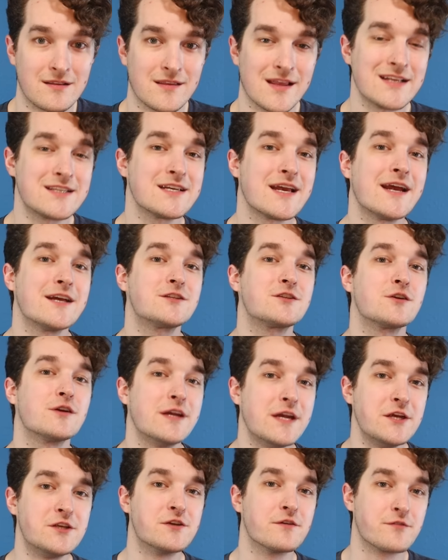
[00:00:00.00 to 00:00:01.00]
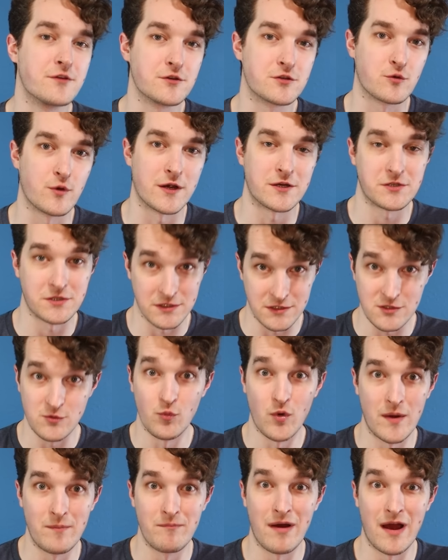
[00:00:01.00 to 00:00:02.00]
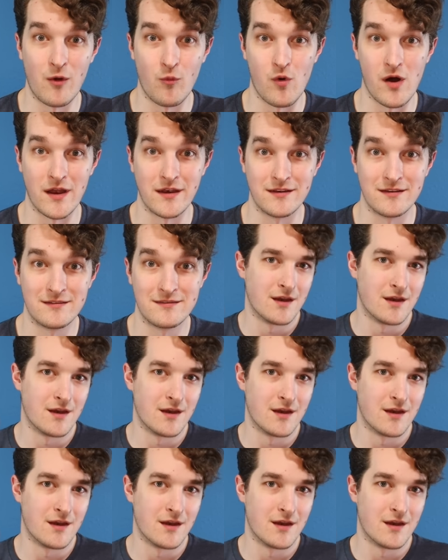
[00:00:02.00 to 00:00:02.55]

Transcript: Let's answer each of those questions one by one.